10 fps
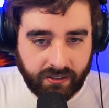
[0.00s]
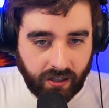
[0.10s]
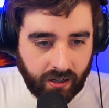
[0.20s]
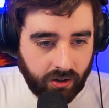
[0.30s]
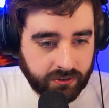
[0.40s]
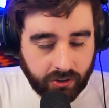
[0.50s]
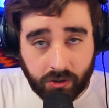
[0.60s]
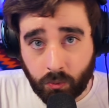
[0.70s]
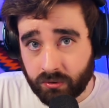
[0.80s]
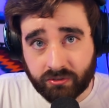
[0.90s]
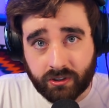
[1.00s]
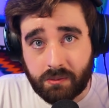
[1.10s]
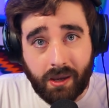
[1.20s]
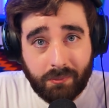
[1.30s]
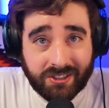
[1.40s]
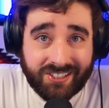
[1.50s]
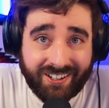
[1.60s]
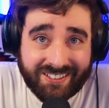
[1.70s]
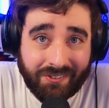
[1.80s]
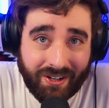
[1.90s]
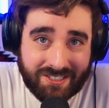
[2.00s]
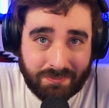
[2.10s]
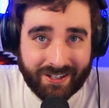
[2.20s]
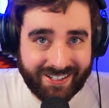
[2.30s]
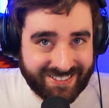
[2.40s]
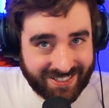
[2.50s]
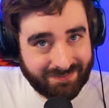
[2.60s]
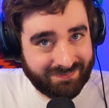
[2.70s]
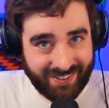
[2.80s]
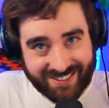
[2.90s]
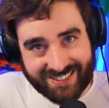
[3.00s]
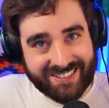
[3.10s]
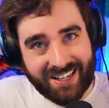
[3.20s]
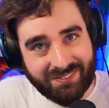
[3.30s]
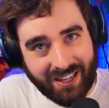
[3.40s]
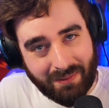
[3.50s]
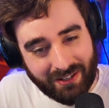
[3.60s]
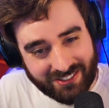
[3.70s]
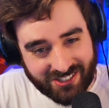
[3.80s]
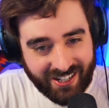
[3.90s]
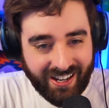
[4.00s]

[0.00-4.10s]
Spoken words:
Although you won't really be able to tell anyways because it does the same damage.